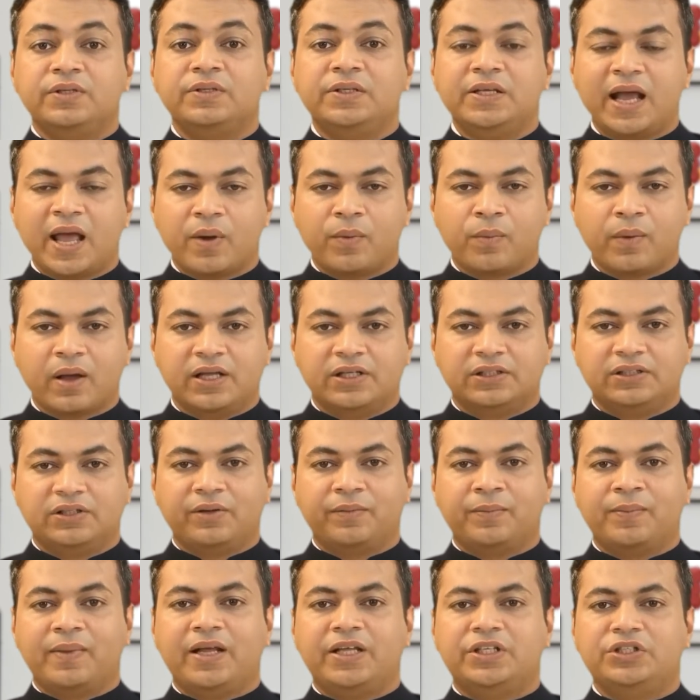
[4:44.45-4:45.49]
Now lots
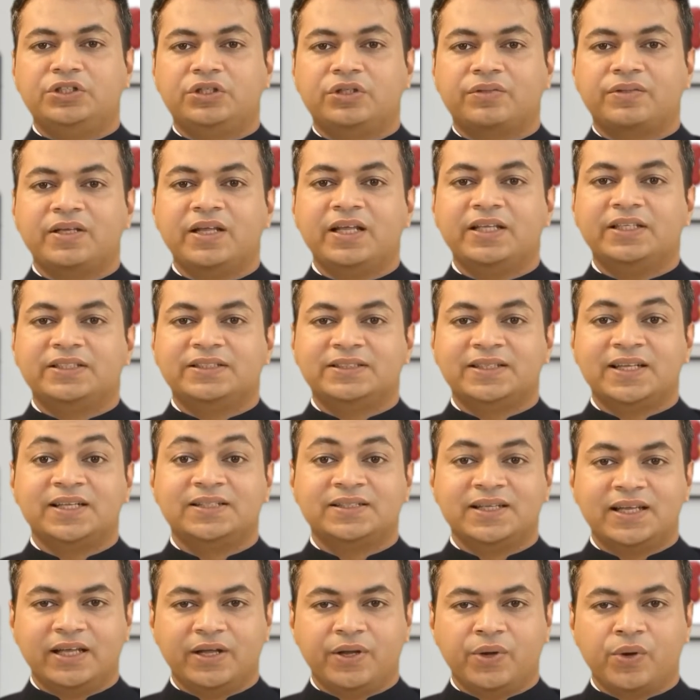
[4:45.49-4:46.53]
of patient thinks
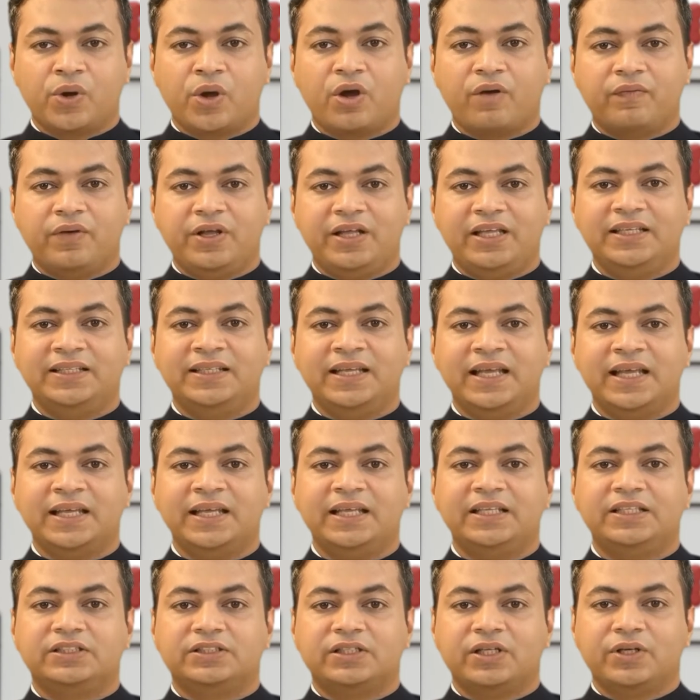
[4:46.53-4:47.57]
that they are already
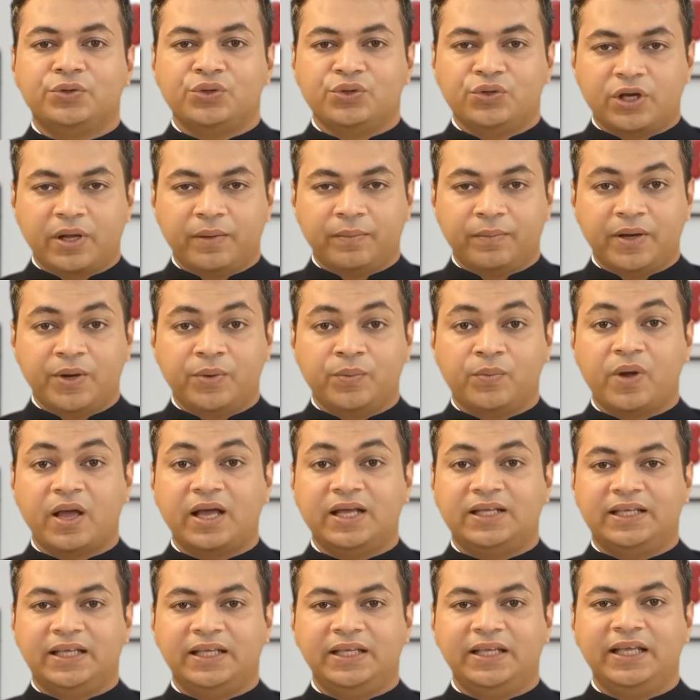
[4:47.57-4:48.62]
taking some treatment,
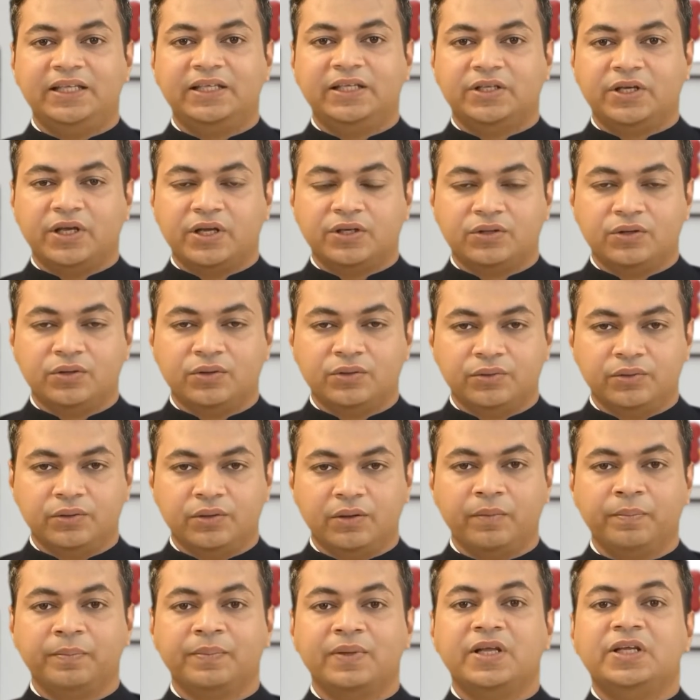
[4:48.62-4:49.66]
why they need another.
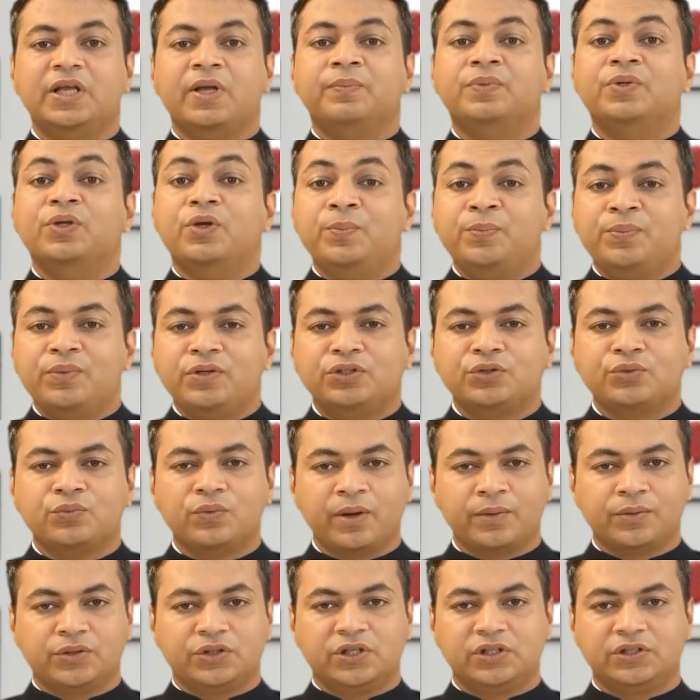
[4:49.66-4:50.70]
Pick up your
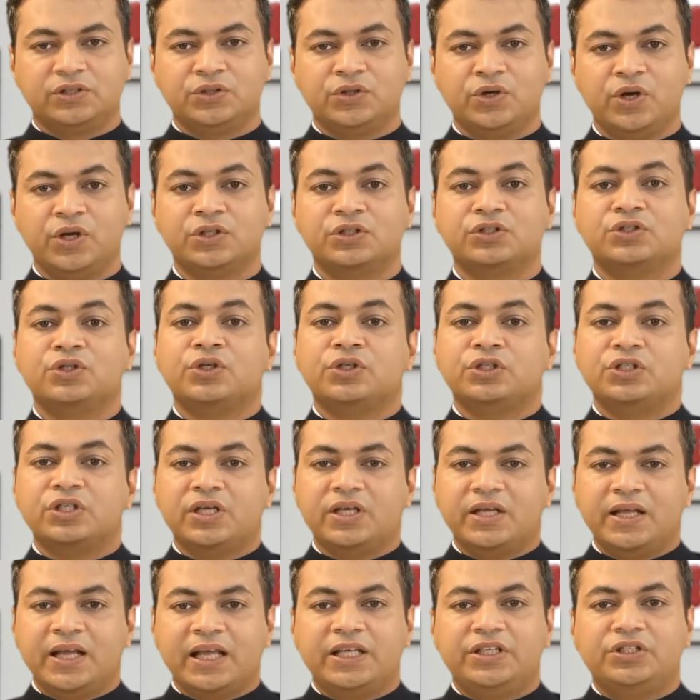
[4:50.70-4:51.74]
prescription, start
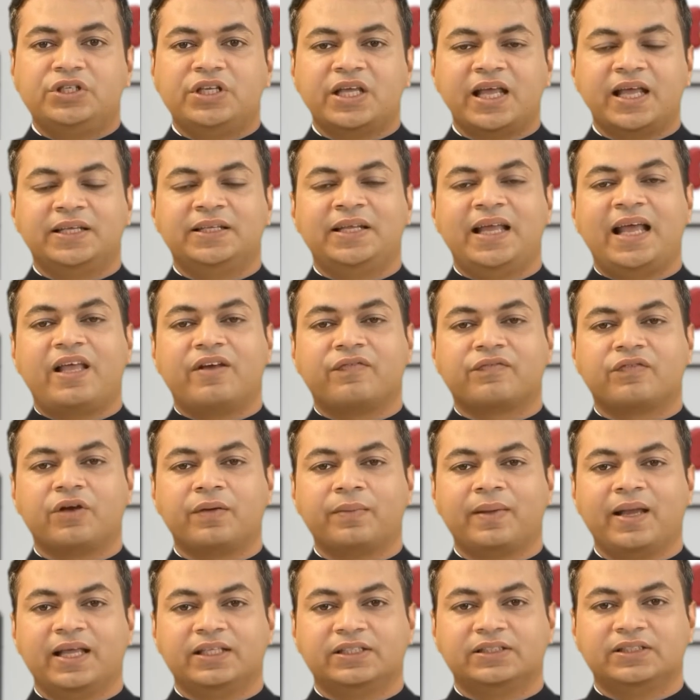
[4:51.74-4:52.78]
searching each and every
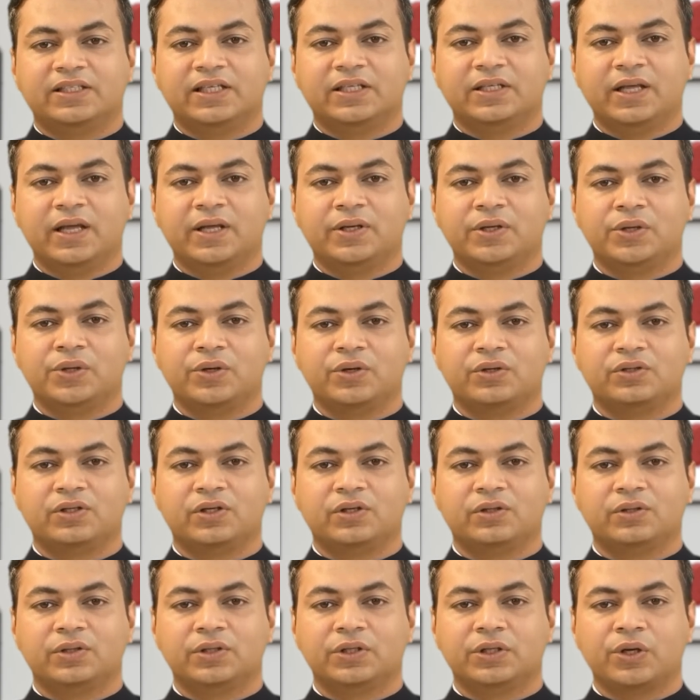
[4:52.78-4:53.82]
medicine on
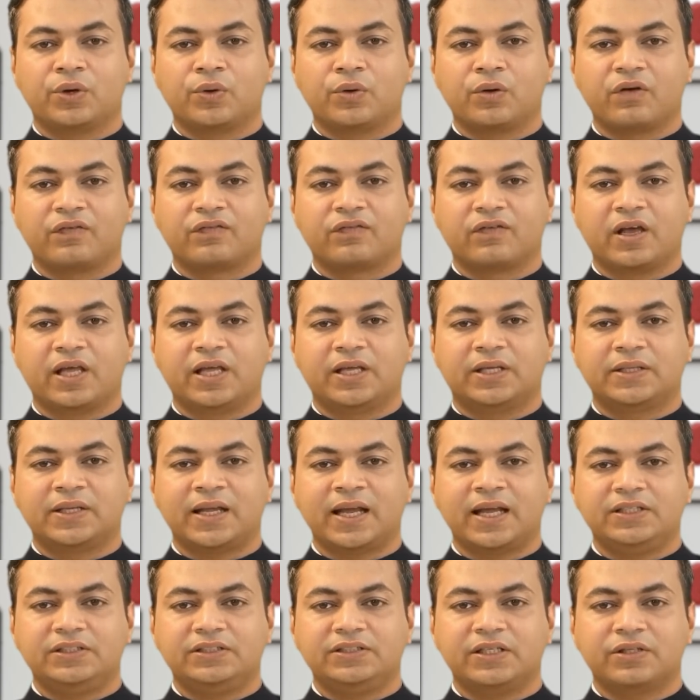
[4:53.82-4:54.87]
Google. You will find
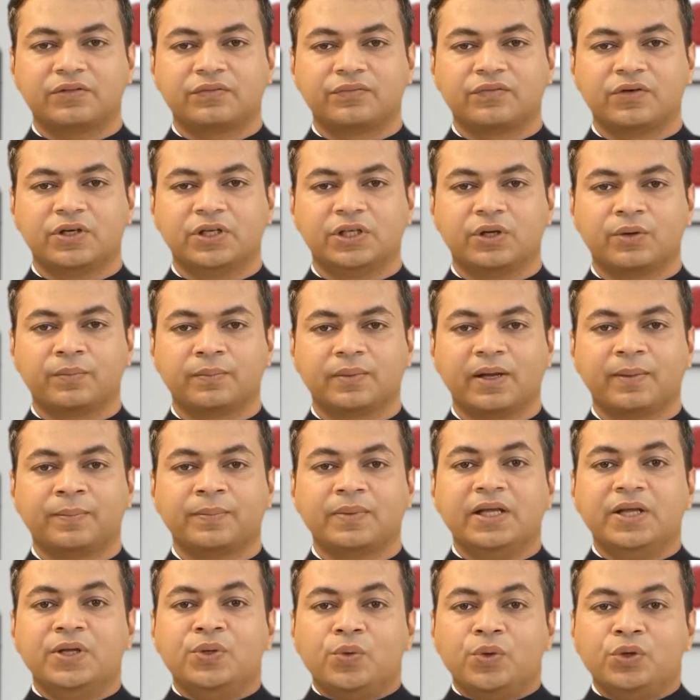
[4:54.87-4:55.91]
medicine for
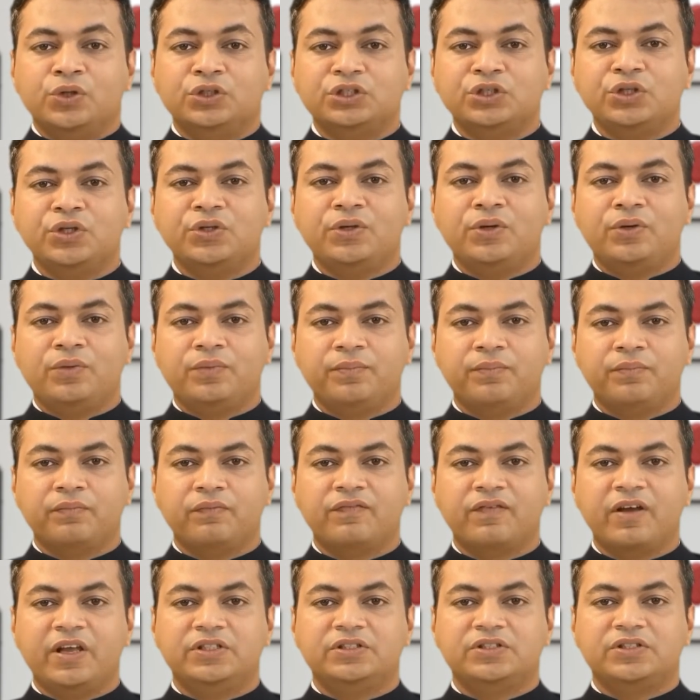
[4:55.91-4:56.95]
UBP or sugar,
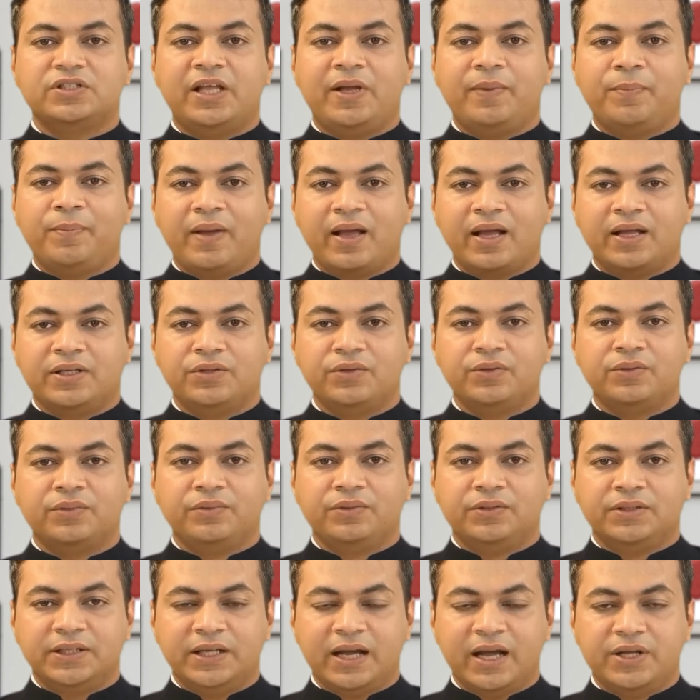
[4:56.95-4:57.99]
phosphate binder,
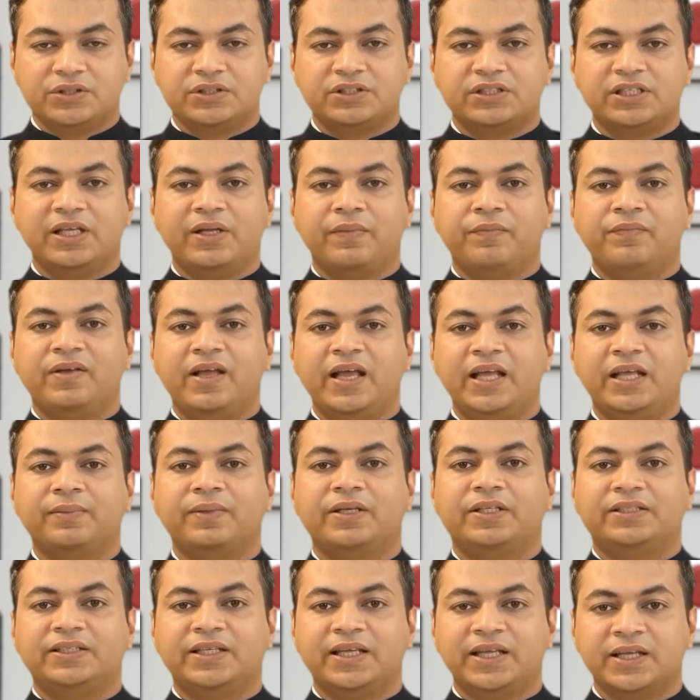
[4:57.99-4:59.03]
calcium,
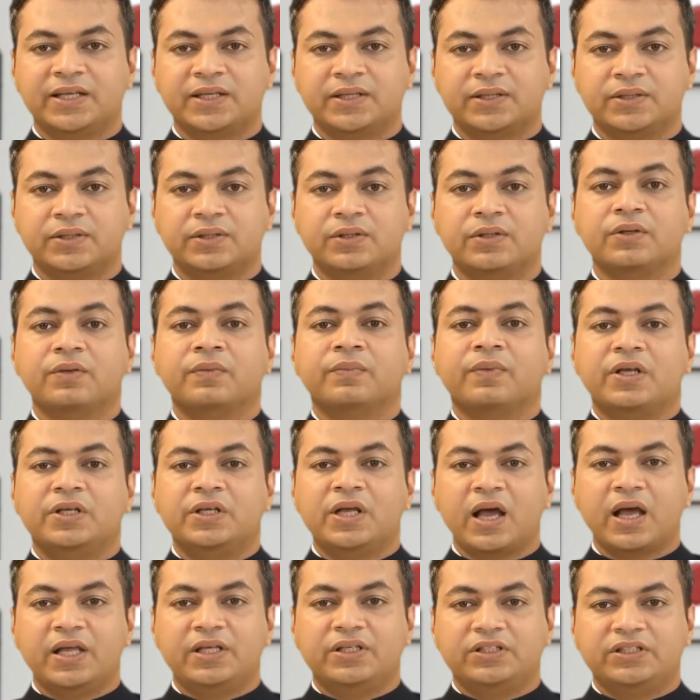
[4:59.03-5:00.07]
vitamin D, but
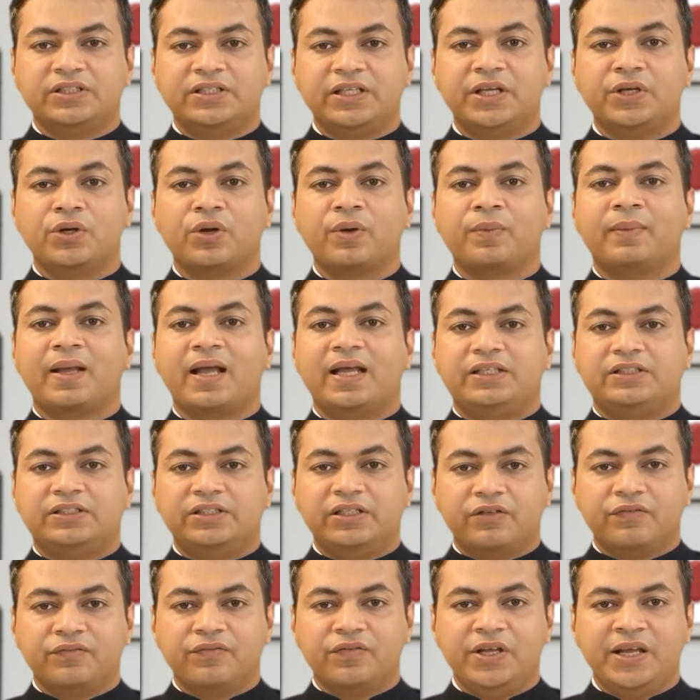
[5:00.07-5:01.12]
not a single
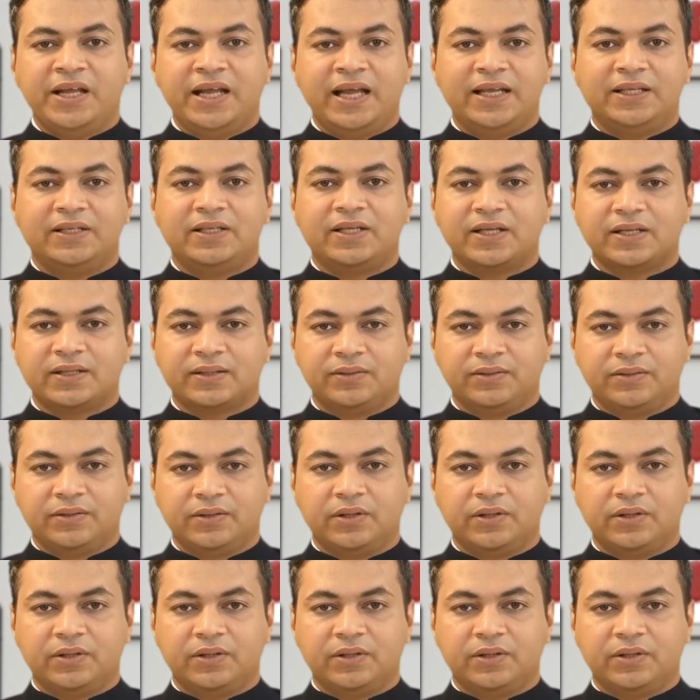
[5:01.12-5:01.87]
medicine for kidney.